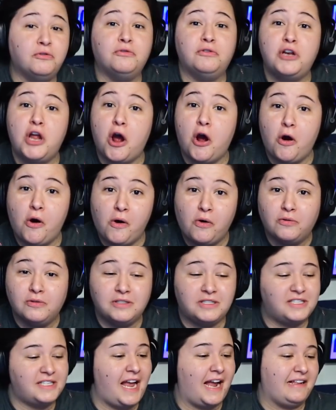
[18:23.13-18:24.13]

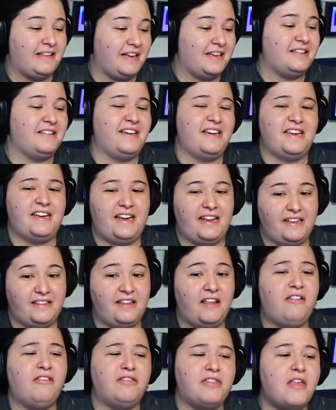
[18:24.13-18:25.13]
knows, technically, and
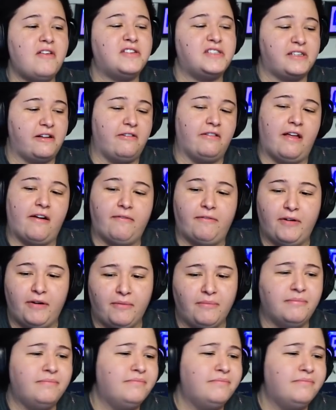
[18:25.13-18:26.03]
they'll, they'll still love him.